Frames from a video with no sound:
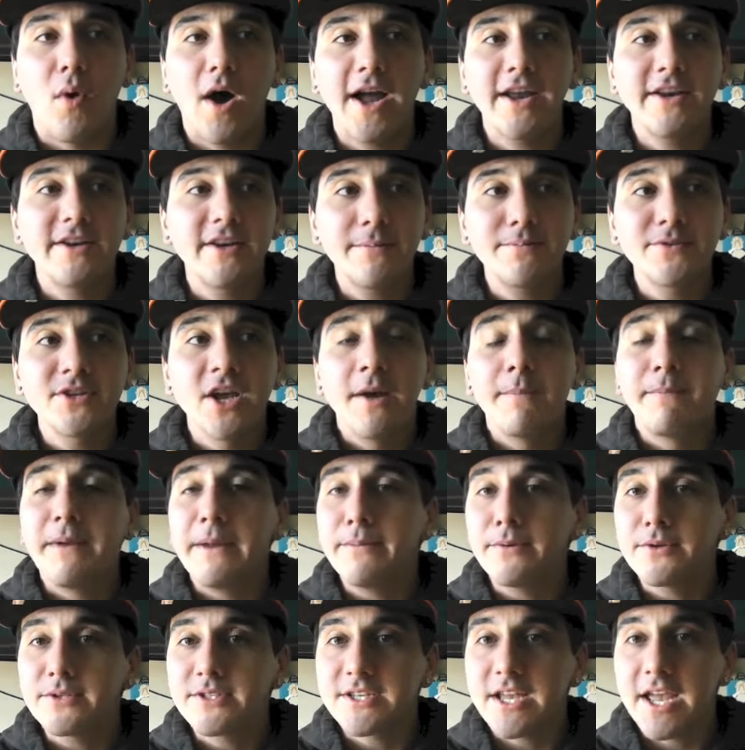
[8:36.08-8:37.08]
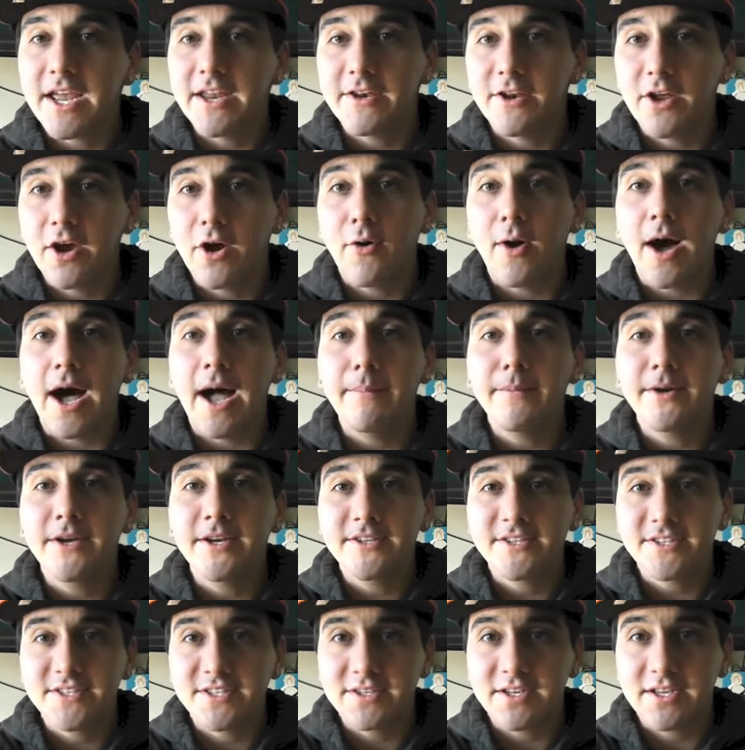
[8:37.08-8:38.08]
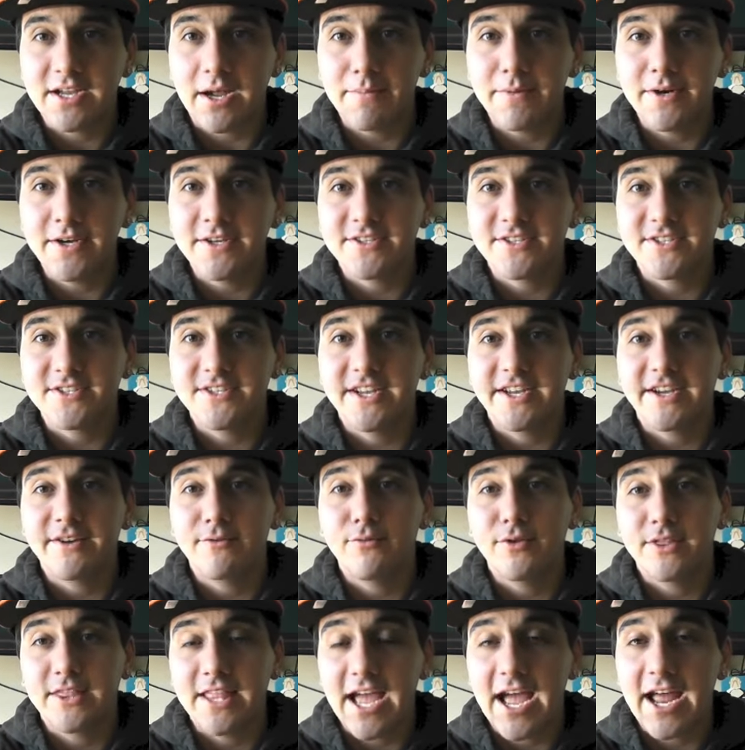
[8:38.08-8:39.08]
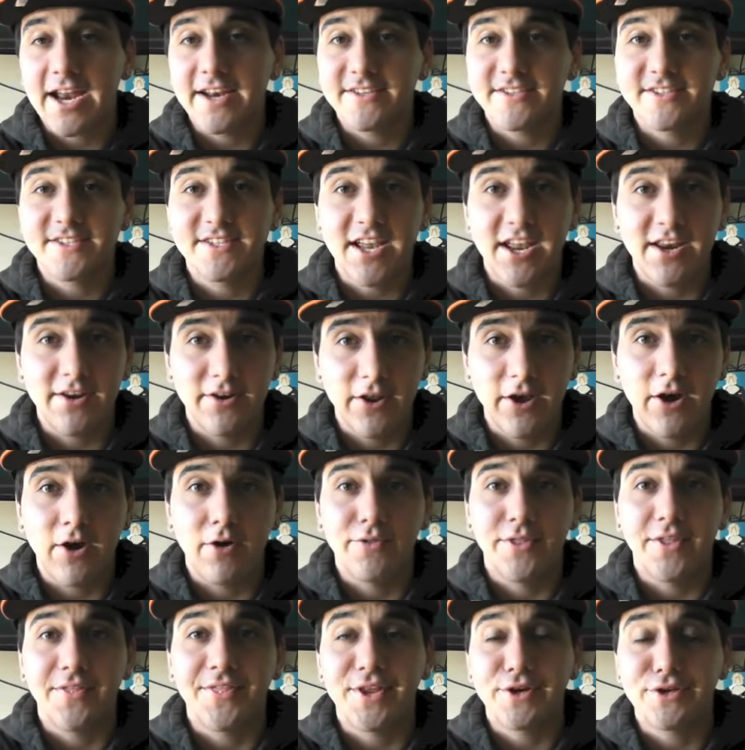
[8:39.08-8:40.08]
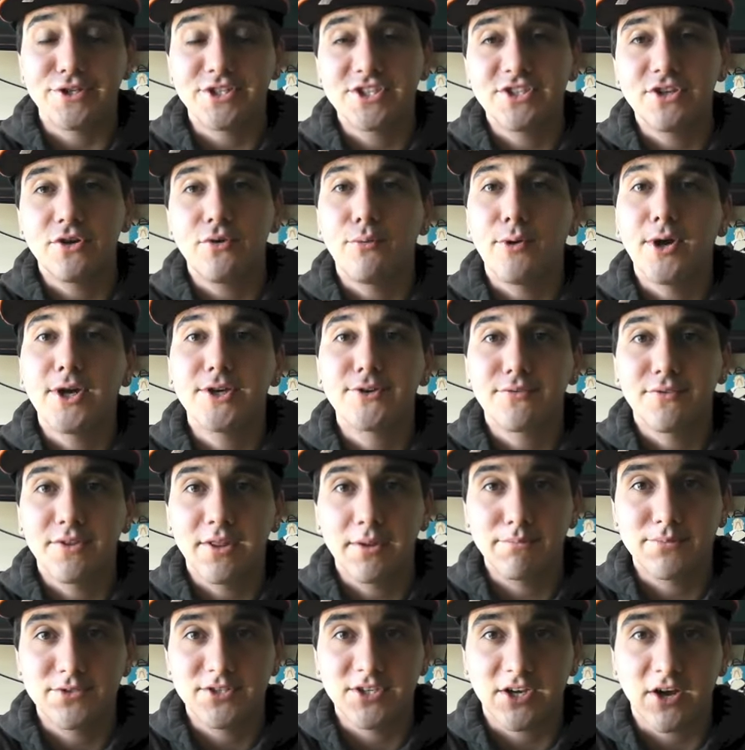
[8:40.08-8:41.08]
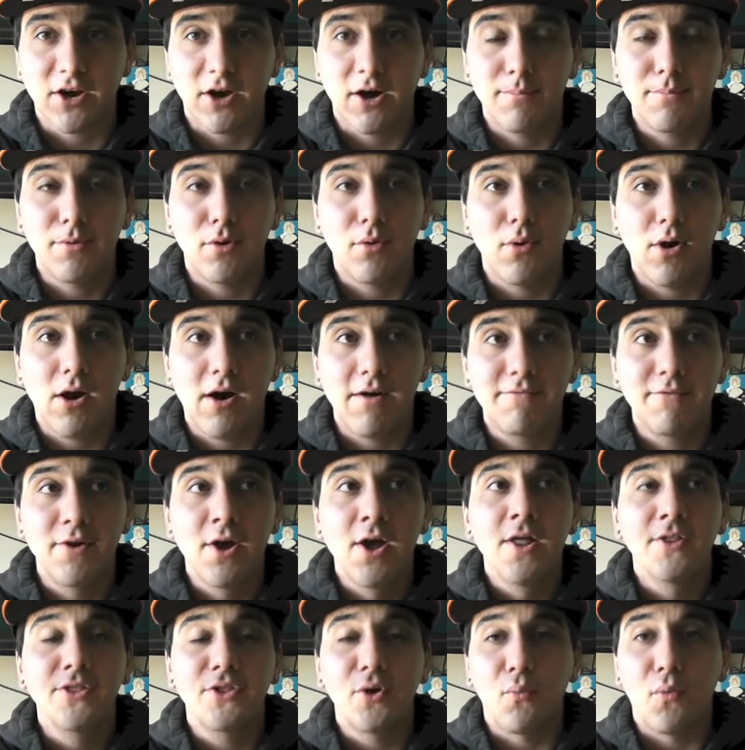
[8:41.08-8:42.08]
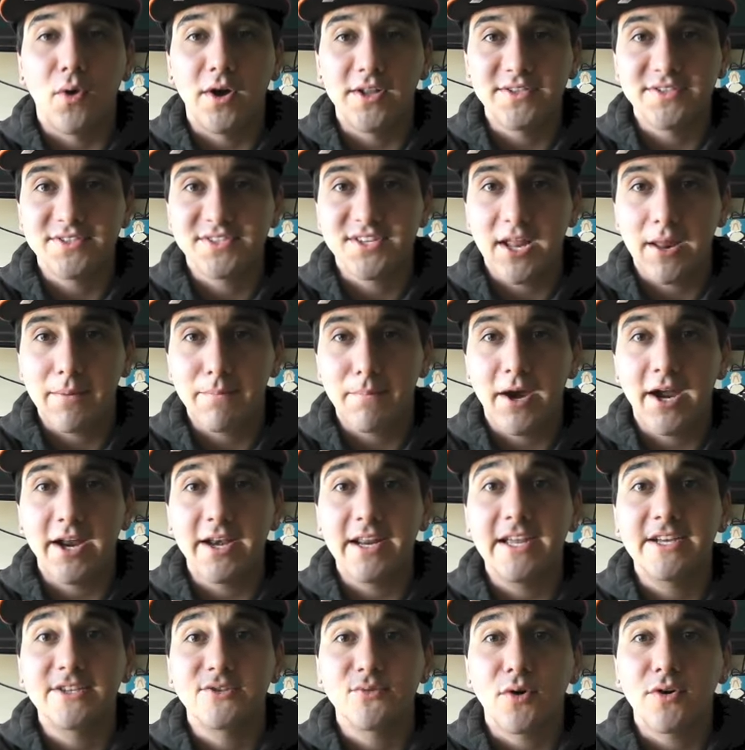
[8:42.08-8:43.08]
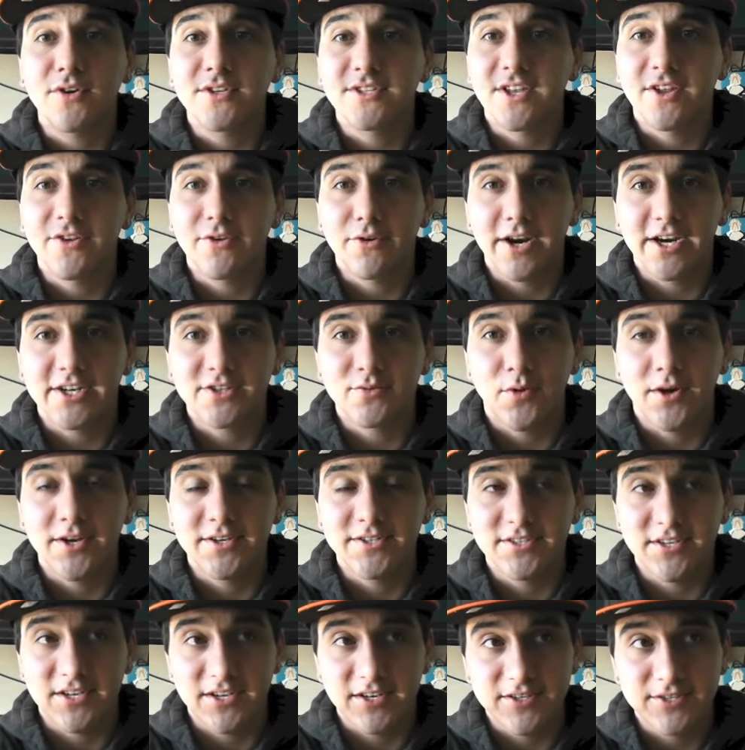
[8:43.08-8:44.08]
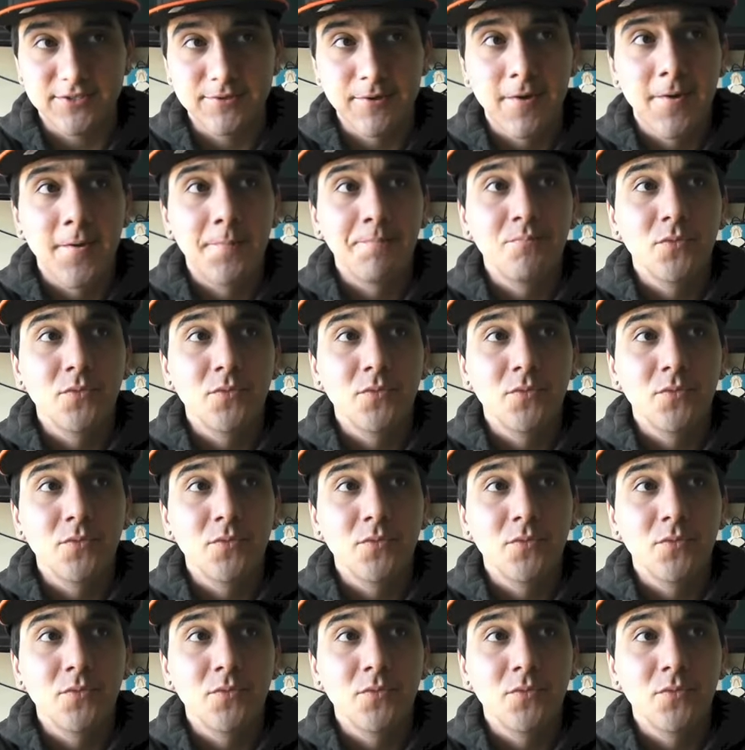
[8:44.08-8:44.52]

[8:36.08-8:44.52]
windups? People say no. I'm gonna I'm gonna stick with that and say no. That there's still ways for them to combo off the one Zen Mighty as well as other XYZs.